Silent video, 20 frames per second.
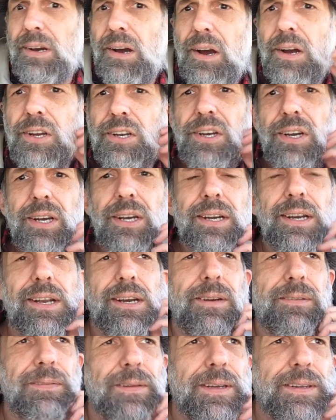are good at
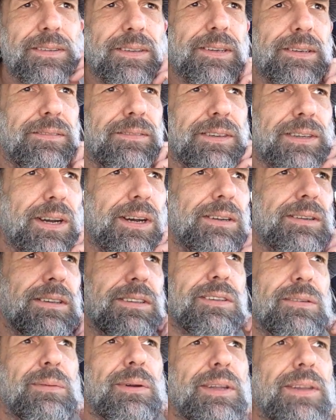interfacing
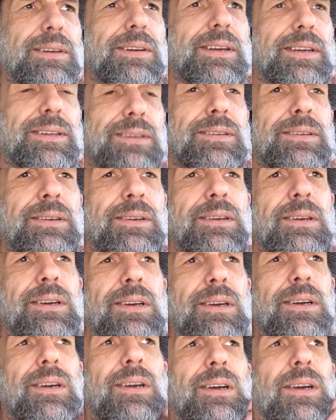regardless of whether it's
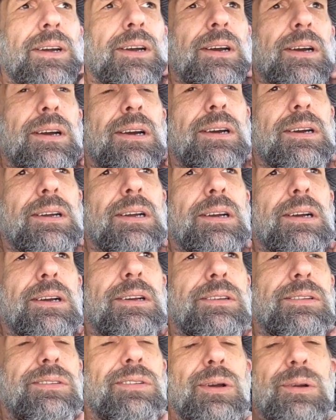
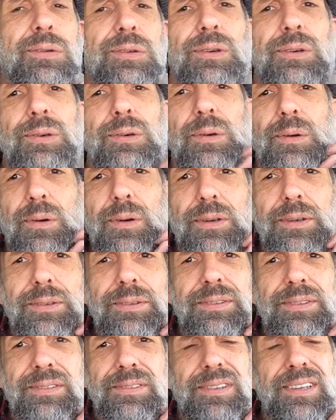social or
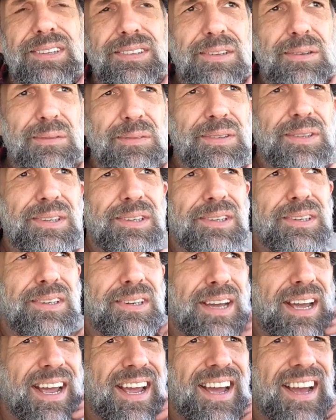systems,
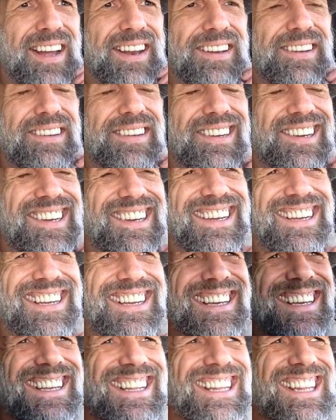and
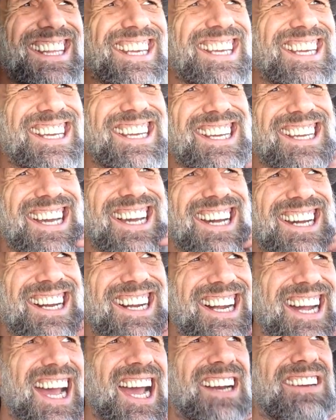the
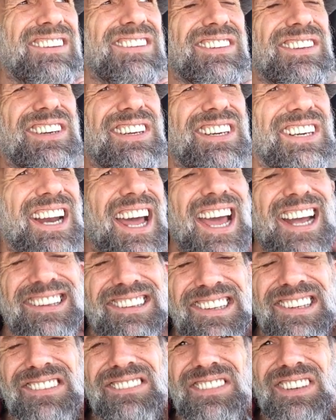actors are good at
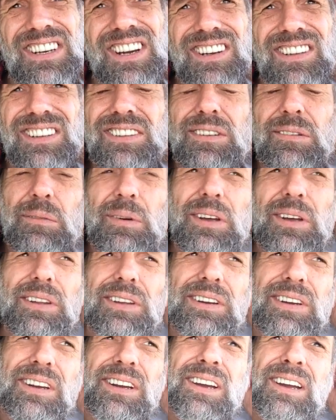acting regardless of
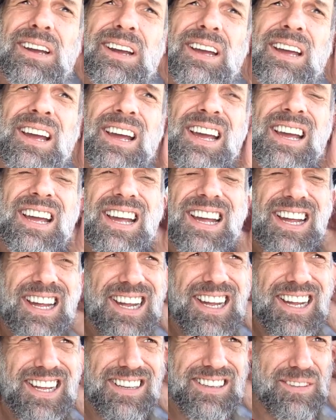whether
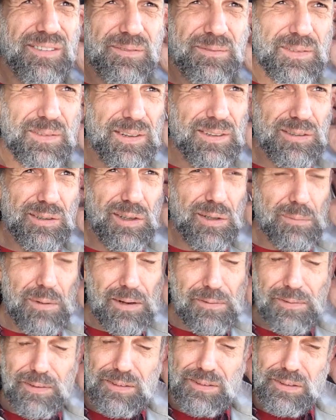it's physical or
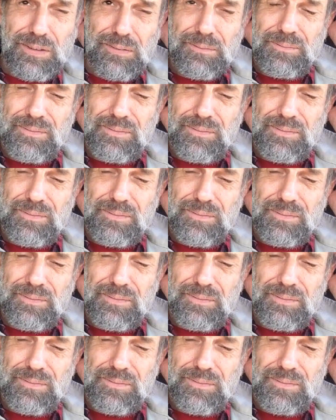metaphysical.